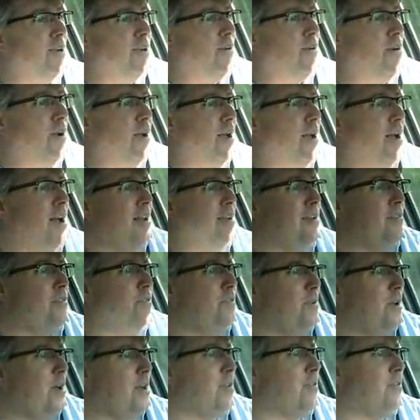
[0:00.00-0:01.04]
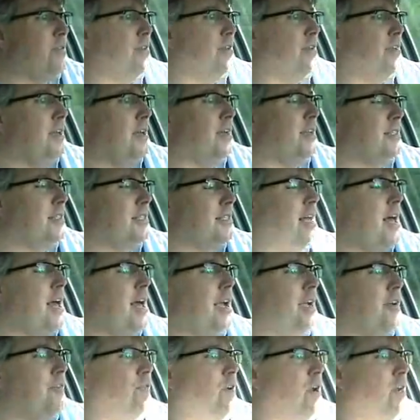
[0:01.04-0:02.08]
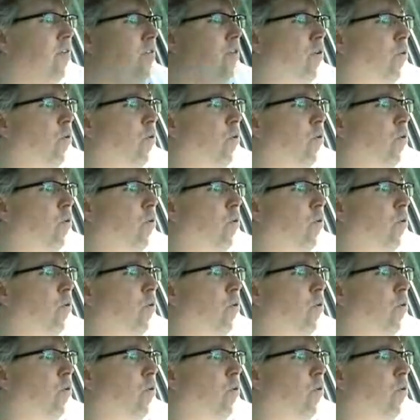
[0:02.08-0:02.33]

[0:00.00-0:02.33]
you know, out of out of the uh, stock in front of